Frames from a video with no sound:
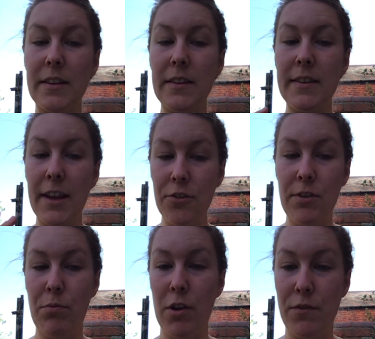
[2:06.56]
Sensory
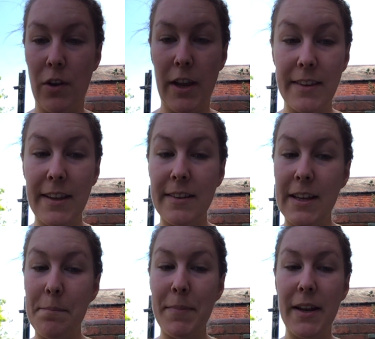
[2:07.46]
profiling is the
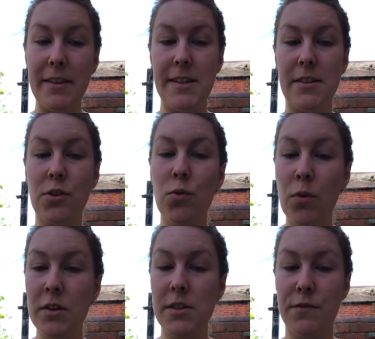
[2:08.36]
ability to
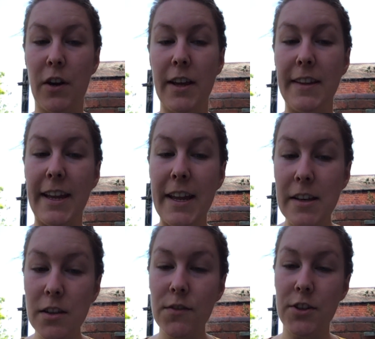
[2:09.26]
quantify the
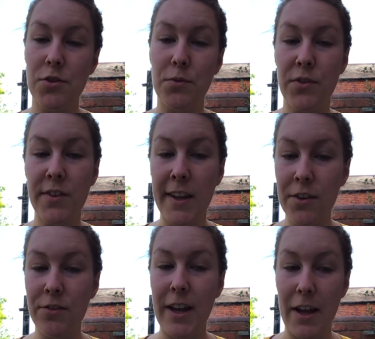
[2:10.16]
individual
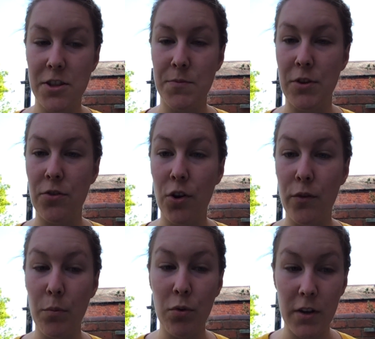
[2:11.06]
sensory attributes of a
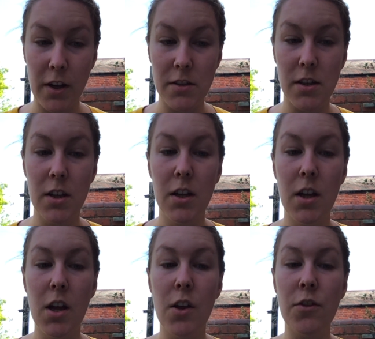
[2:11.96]
product.
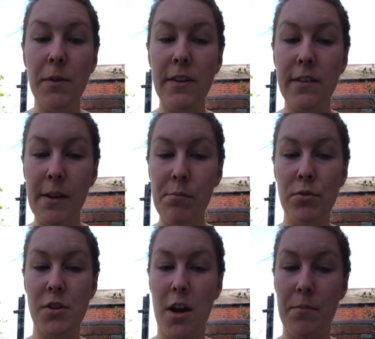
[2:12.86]
So in simple
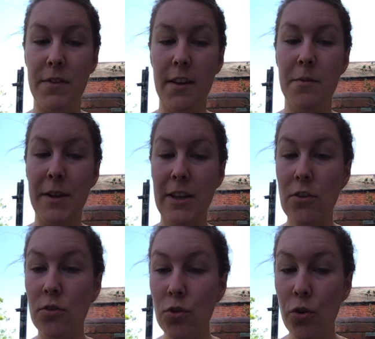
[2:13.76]
terms, this means
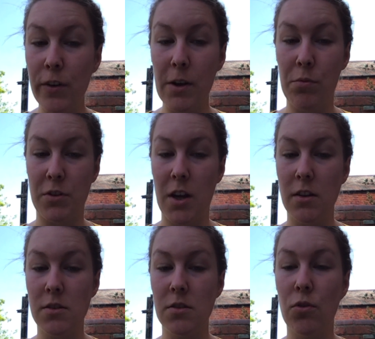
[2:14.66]
scoring a
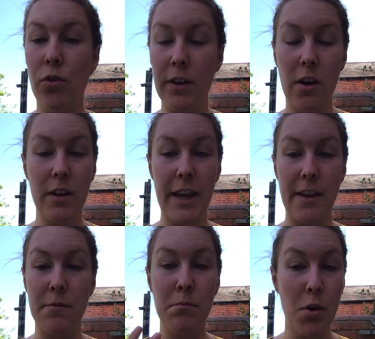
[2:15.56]
product, or in our
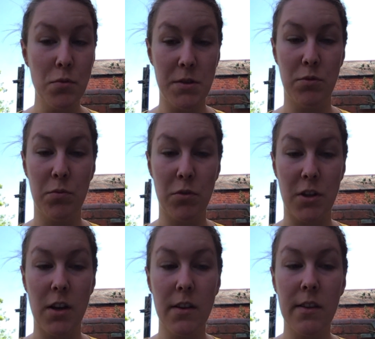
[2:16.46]
case multiple
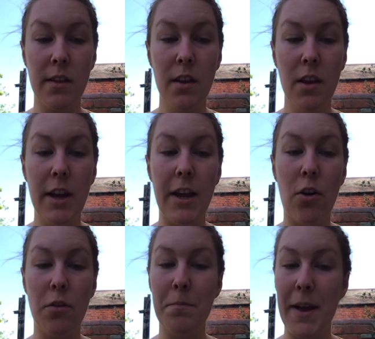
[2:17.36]
products,
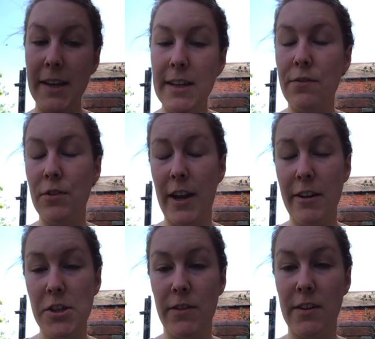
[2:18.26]
on many different
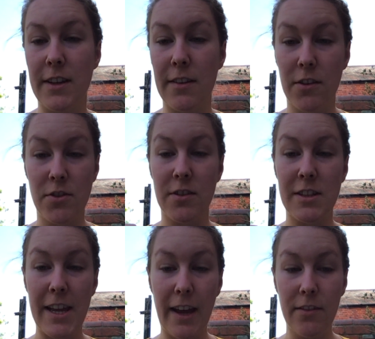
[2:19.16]
characteristics such as the
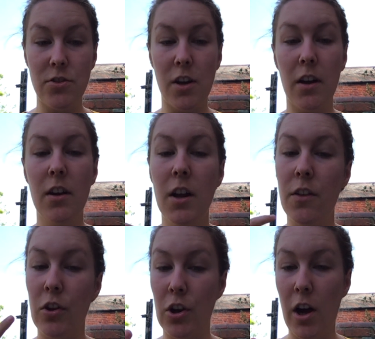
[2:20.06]
texture,
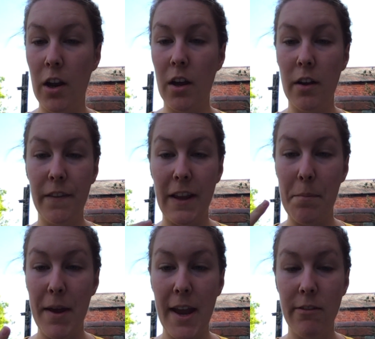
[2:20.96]
the colour, the
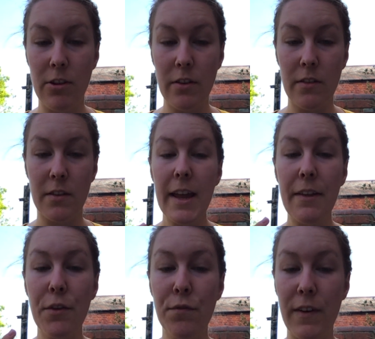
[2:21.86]
appearance,
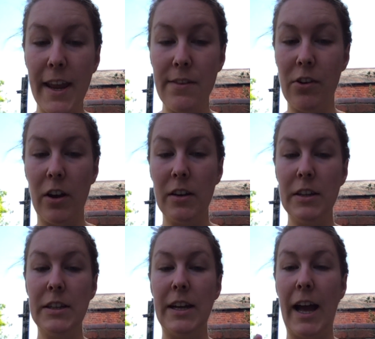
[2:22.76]
the flavour
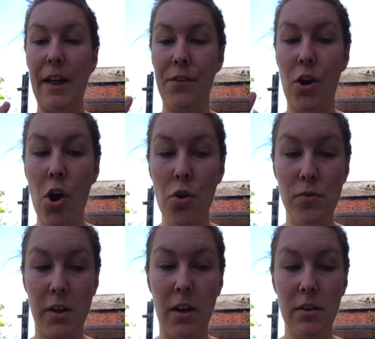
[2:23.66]
and the
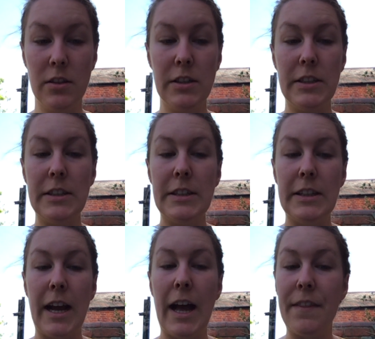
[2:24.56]
odour.
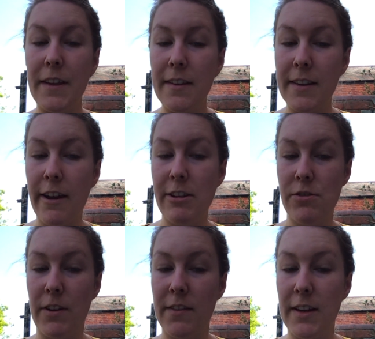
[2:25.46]
And these
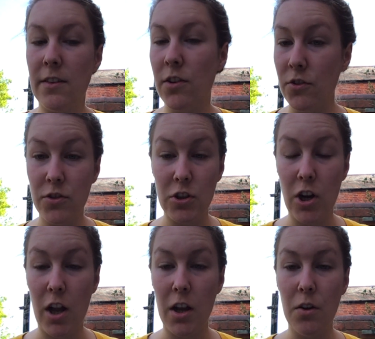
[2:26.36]
characteristics, such as the
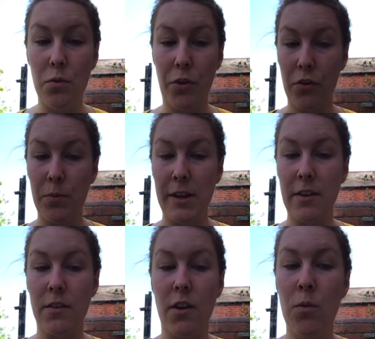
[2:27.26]
colour or the
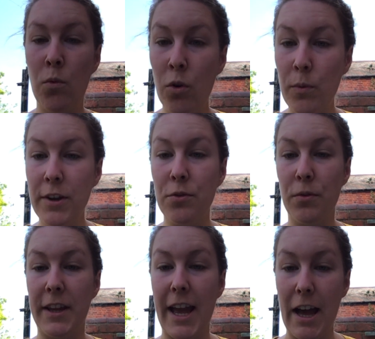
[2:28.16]
sweetness, are what we call
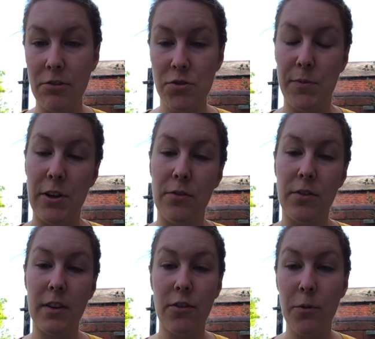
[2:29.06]
the
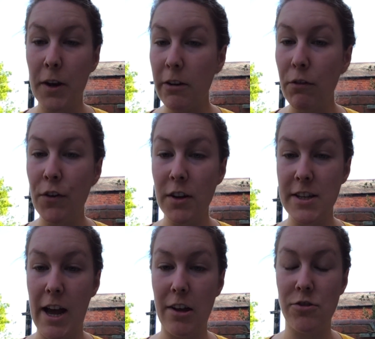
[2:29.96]
attributes. So when I refer to
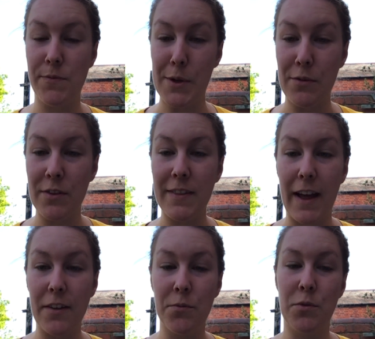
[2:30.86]
attributes,
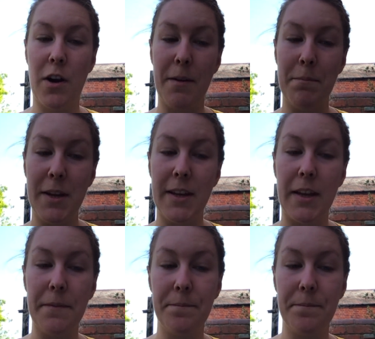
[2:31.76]
that's what I'm meaning.